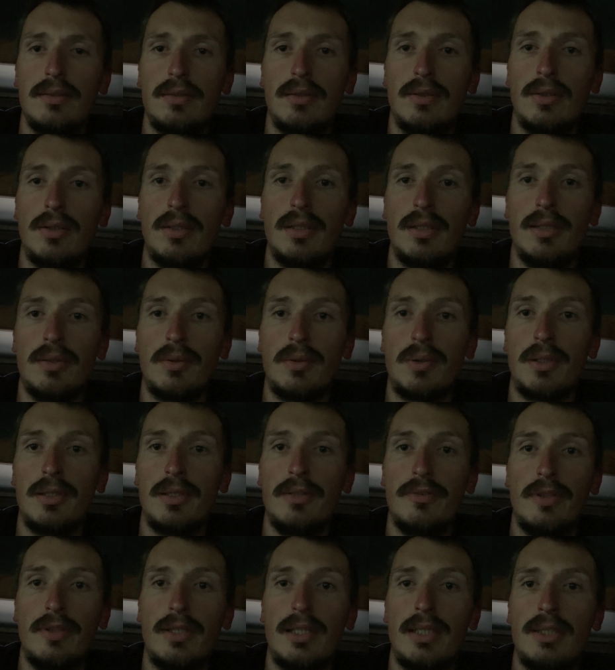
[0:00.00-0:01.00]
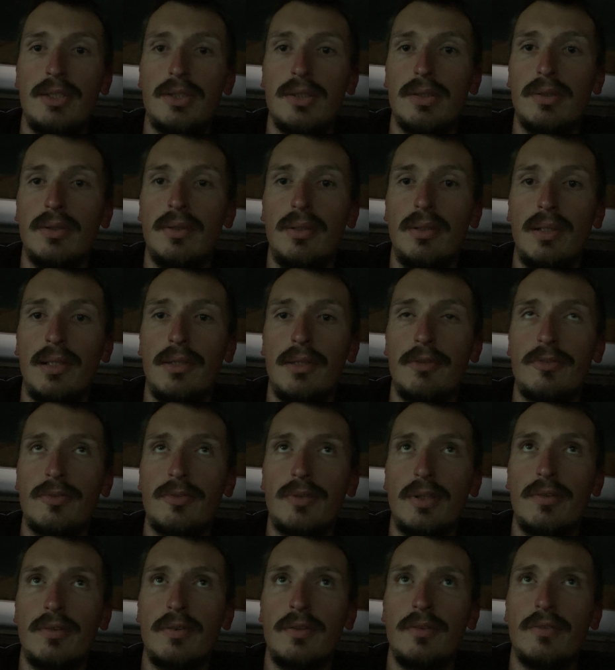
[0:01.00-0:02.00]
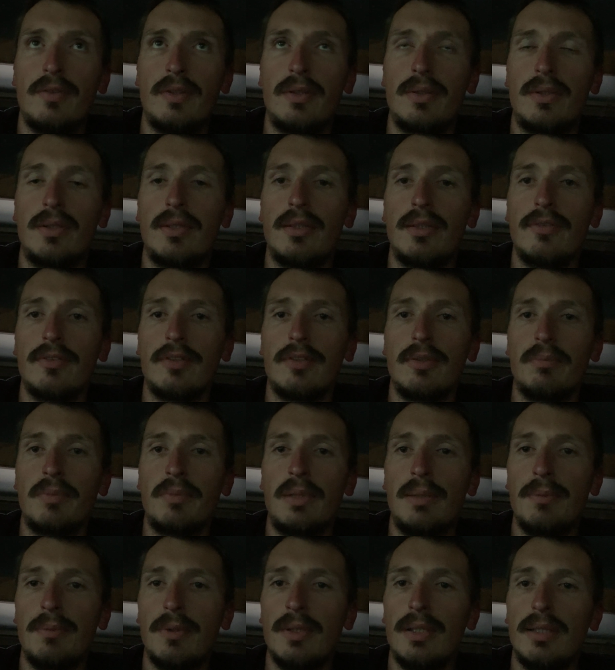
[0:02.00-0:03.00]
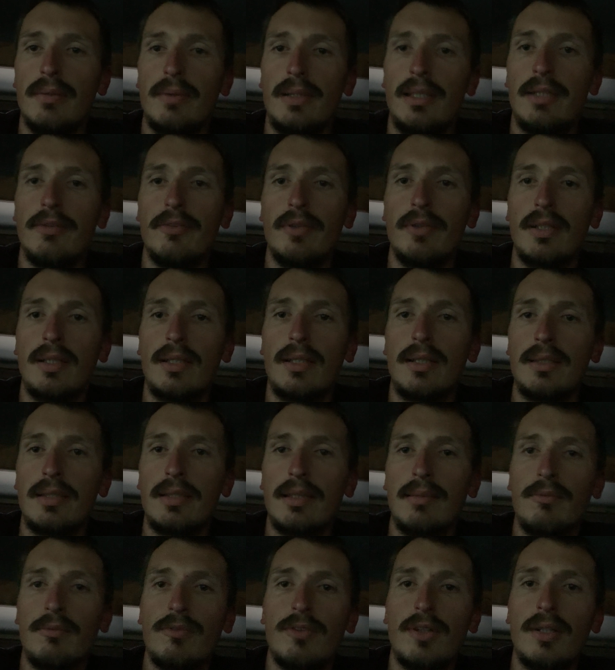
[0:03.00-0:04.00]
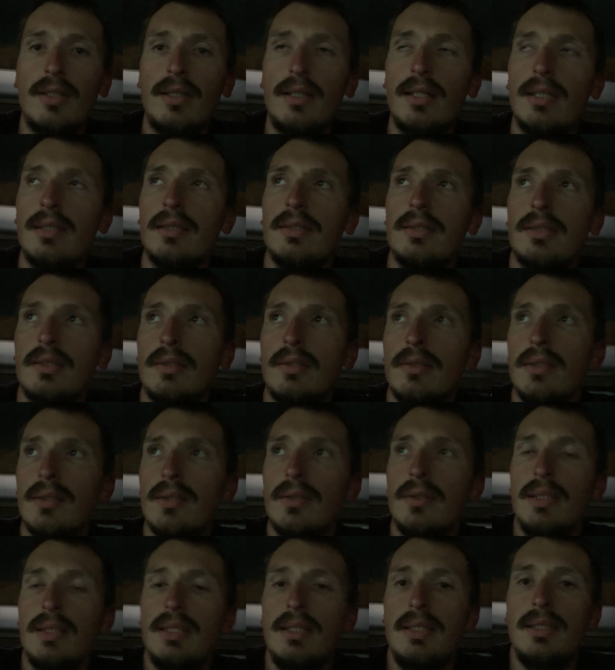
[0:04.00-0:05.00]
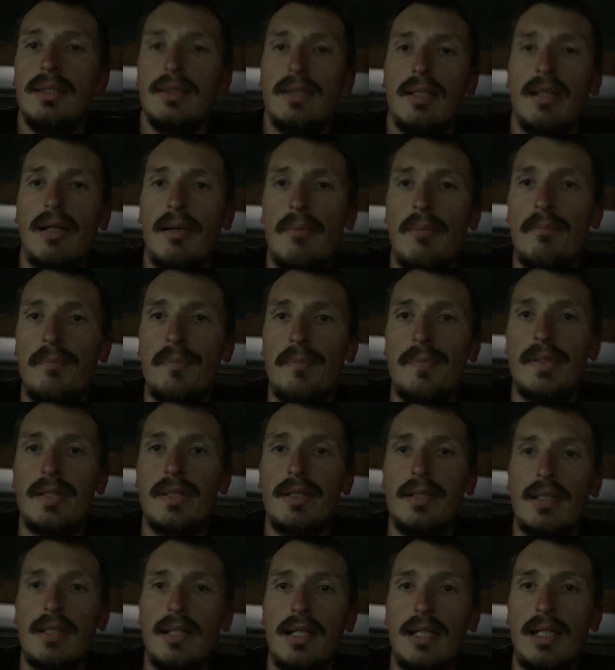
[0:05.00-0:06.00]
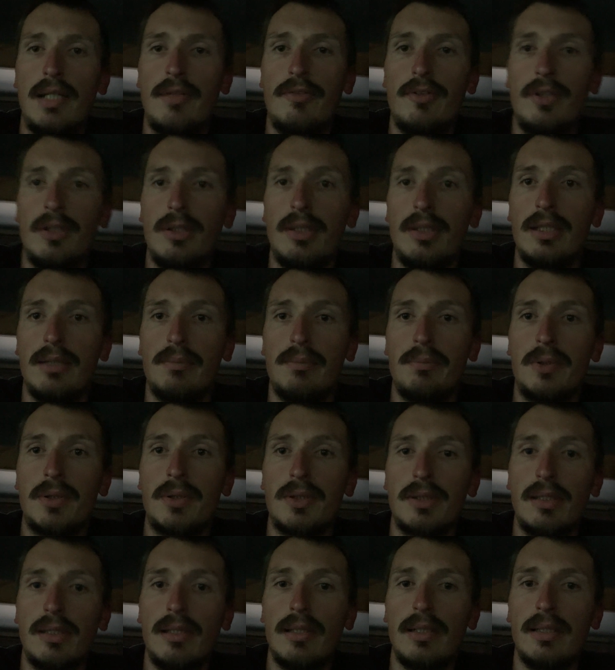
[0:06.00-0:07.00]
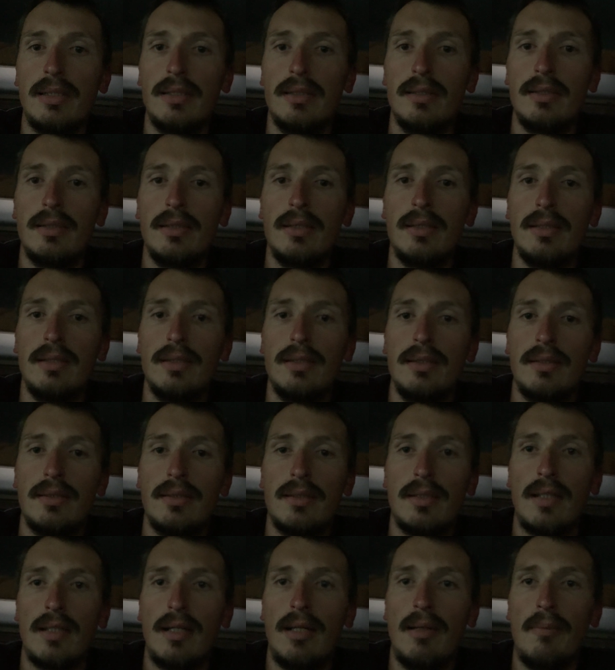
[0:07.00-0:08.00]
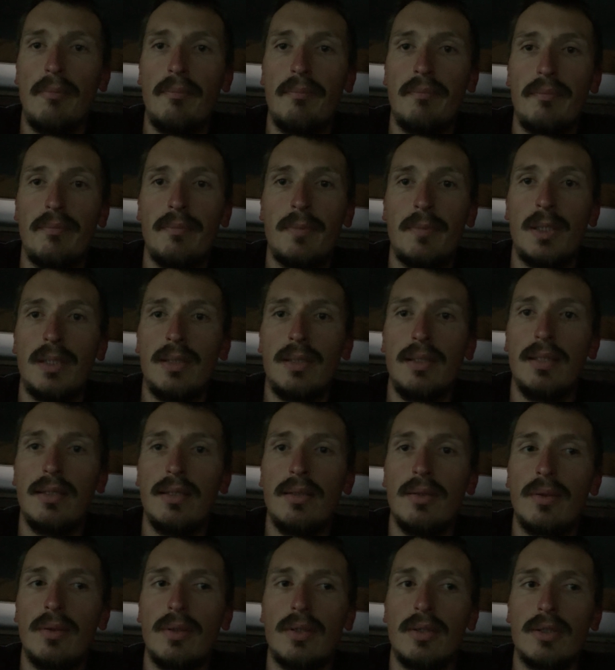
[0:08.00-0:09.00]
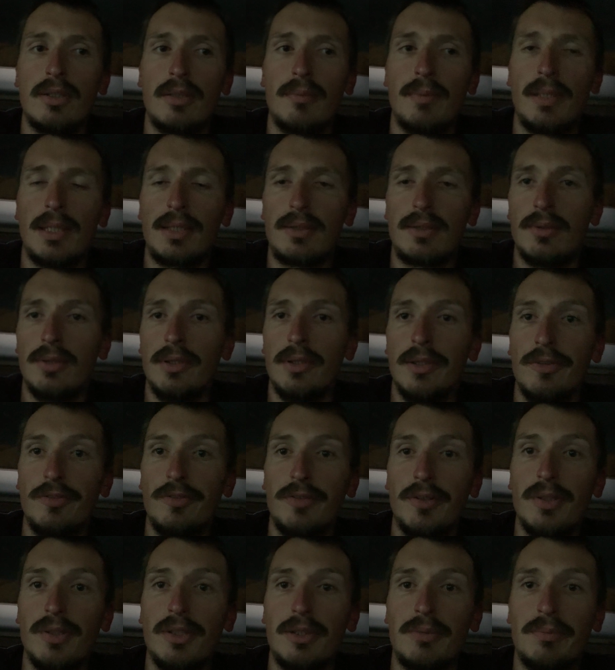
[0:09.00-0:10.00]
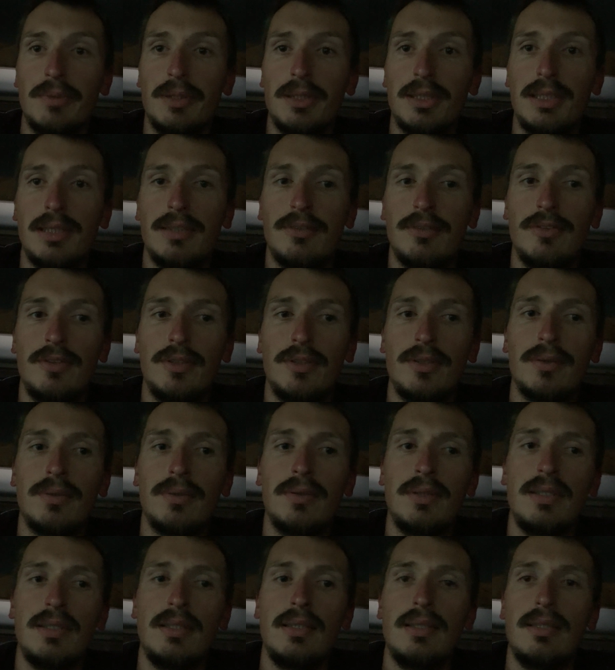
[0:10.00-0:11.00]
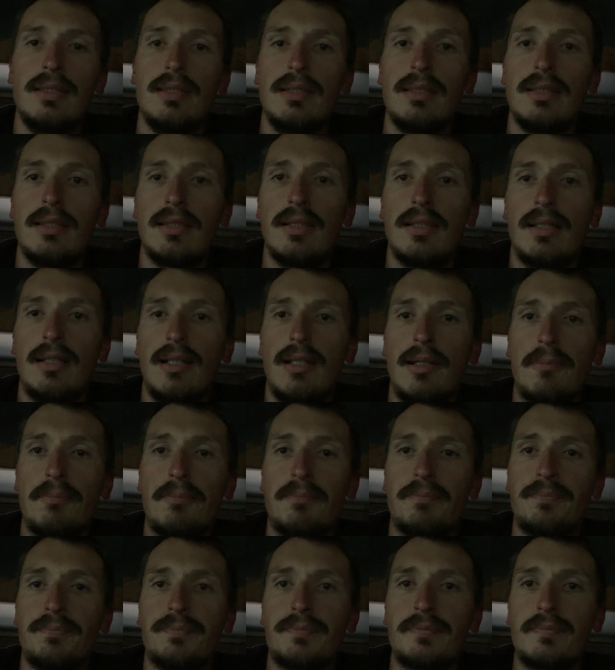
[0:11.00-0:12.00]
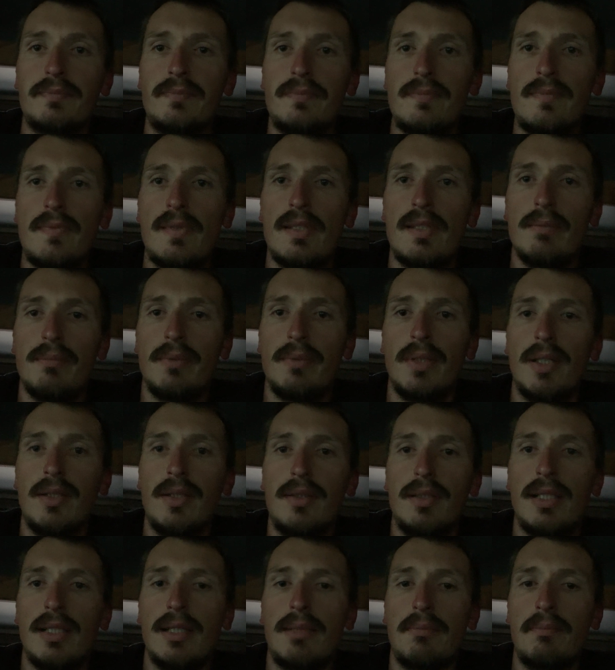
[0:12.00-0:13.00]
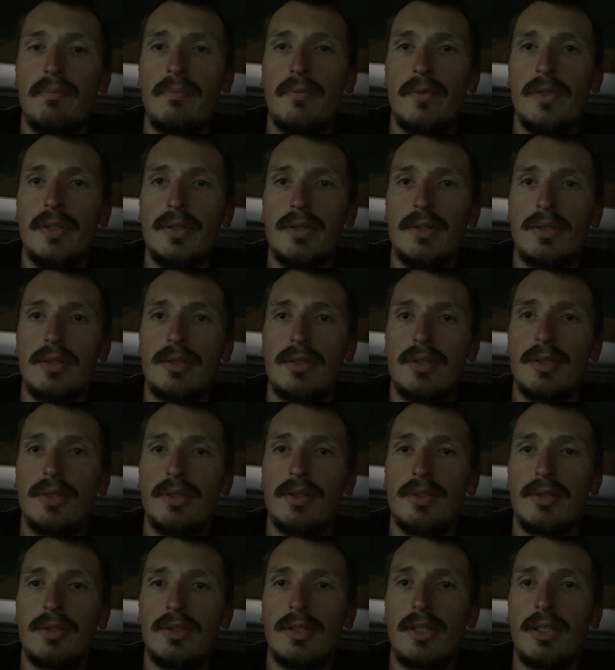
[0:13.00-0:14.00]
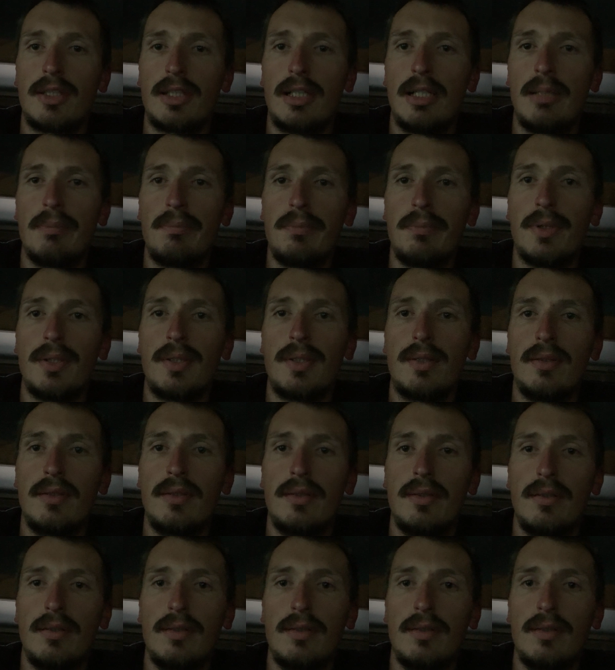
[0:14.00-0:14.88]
or even engine oil. I've even heard of some people that were having a hard time finding engine oil. I haven't yet personally. I did order some extra oil filters myself too. But yeah, just stock up on